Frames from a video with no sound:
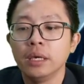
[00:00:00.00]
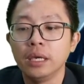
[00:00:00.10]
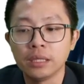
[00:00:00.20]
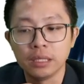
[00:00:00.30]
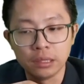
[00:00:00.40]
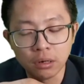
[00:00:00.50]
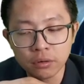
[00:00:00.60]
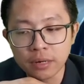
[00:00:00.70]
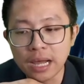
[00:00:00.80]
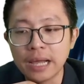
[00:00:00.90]
in the long
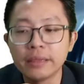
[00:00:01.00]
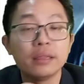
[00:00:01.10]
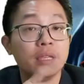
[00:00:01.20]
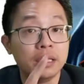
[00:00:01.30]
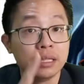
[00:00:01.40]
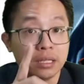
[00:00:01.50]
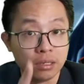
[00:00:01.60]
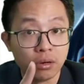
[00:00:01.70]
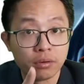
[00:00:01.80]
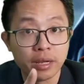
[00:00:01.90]
run,
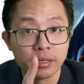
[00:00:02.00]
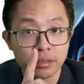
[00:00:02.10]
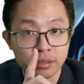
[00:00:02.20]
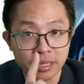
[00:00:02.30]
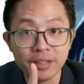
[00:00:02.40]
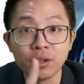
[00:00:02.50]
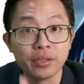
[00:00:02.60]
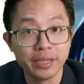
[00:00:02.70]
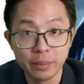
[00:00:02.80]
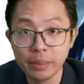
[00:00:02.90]
not
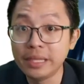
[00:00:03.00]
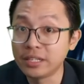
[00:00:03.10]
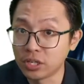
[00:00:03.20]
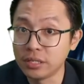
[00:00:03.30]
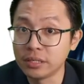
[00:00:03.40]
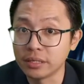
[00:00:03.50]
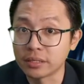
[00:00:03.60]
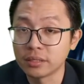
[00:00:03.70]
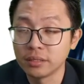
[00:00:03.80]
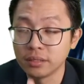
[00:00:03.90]
the immediate
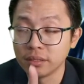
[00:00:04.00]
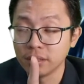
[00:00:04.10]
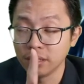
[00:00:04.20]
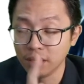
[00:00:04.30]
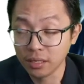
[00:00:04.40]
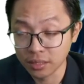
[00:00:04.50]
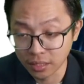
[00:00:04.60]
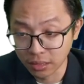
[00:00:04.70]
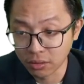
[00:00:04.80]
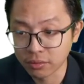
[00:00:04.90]
changes. In
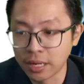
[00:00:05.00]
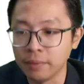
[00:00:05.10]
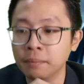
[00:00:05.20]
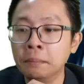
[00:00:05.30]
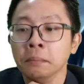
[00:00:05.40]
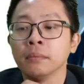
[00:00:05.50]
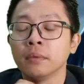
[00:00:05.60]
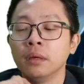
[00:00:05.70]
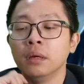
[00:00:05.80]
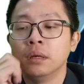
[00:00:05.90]
the long run,
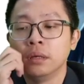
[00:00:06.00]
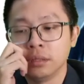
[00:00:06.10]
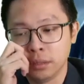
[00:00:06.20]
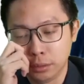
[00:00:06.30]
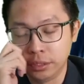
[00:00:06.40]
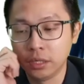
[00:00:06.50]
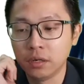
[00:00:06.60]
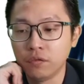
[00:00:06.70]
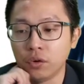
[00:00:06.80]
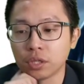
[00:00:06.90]

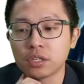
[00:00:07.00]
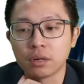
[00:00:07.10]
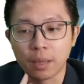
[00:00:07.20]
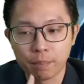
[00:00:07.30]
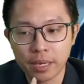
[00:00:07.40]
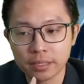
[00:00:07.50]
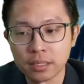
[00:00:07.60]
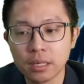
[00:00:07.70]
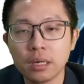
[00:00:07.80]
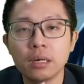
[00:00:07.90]
the voltage of
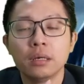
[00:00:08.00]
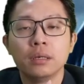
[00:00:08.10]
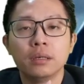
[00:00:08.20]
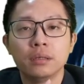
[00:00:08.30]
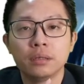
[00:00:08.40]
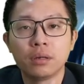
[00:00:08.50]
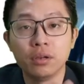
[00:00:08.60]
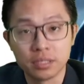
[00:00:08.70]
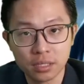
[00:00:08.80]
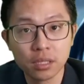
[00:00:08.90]
capacitor
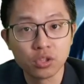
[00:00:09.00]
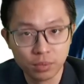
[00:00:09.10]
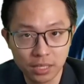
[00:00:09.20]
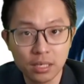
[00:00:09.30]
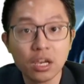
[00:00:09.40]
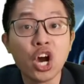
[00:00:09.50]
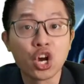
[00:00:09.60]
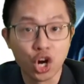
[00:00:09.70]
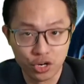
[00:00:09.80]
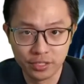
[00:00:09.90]
considered to be
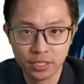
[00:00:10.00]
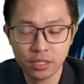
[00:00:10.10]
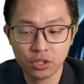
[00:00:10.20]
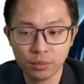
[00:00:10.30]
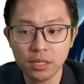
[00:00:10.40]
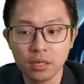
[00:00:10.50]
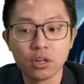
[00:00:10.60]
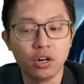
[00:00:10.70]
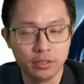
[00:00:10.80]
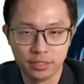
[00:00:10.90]

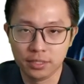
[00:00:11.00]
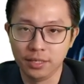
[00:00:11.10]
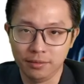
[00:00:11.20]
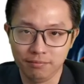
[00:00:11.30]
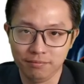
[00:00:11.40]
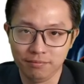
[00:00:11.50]
constant.